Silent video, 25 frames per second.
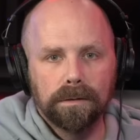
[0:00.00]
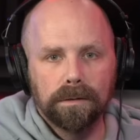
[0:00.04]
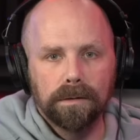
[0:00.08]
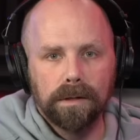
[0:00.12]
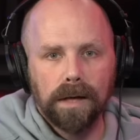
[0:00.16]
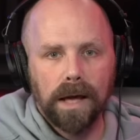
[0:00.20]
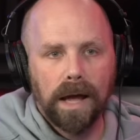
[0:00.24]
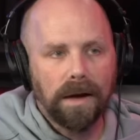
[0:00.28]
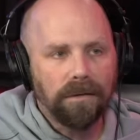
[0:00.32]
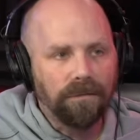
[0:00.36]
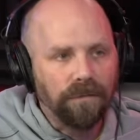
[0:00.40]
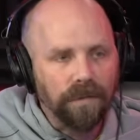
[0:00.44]

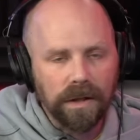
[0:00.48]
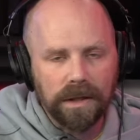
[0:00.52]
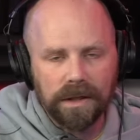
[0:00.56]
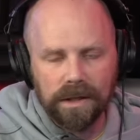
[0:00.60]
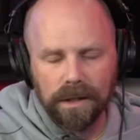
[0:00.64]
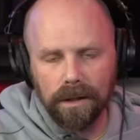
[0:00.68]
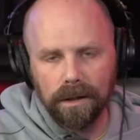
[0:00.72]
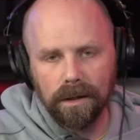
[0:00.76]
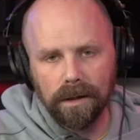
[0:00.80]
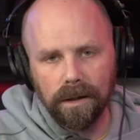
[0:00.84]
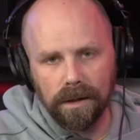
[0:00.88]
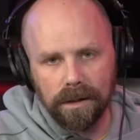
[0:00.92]

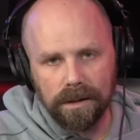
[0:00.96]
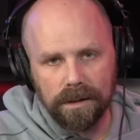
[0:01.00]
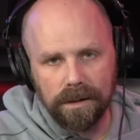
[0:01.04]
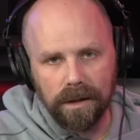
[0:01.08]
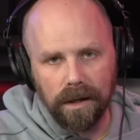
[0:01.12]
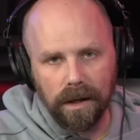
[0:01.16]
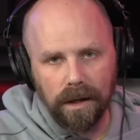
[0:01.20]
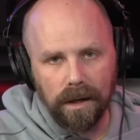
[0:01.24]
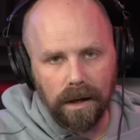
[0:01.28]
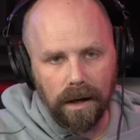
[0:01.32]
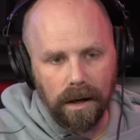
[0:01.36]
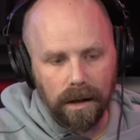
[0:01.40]
Everything is
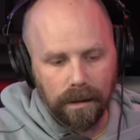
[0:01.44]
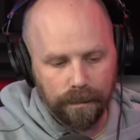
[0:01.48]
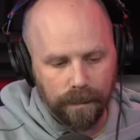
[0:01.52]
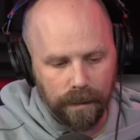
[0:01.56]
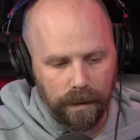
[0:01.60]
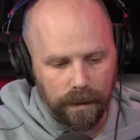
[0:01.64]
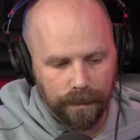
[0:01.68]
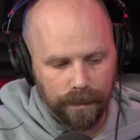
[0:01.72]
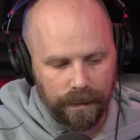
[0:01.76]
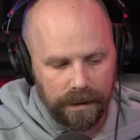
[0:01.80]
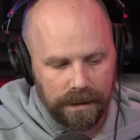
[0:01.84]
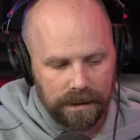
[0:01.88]
done on
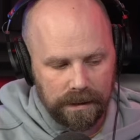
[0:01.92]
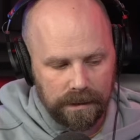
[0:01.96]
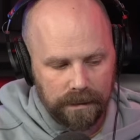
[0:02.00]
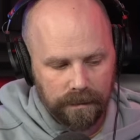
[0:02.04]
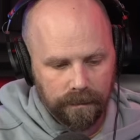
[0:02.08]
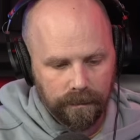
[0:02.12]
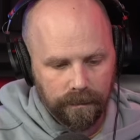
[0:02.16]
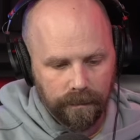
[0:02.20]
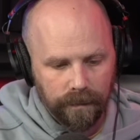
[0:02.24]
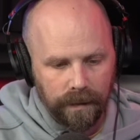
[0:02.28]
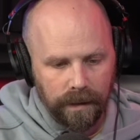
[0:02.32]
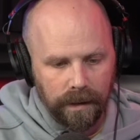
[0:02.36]
purpose.
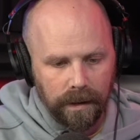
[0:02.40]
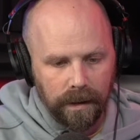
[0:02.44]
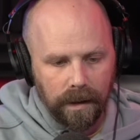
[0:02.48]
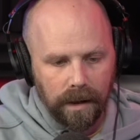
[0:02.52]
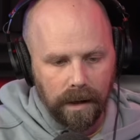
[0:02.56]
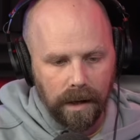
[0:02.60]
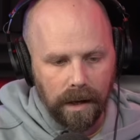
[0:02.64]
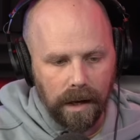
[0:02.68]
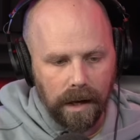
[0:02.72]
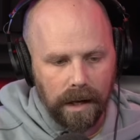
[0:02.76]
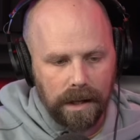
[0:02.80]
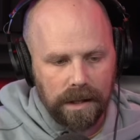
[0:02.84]

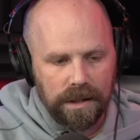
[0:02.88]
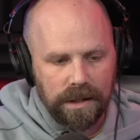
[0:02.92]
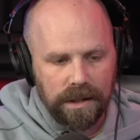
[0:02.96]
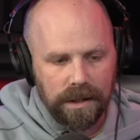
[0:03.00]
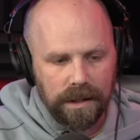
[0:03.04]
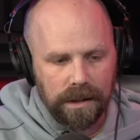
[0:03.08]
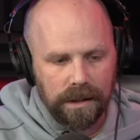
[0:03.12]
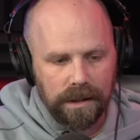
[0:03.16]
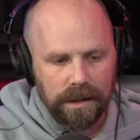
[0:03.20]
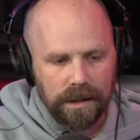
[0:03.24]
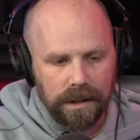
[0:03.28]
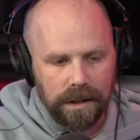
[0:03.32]
I
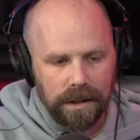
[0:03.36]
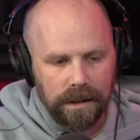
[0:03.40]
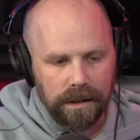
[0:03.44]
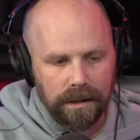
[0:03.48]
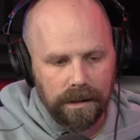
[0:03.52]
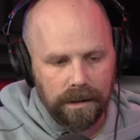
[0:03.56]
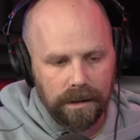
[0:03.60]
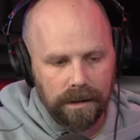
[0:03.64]
think that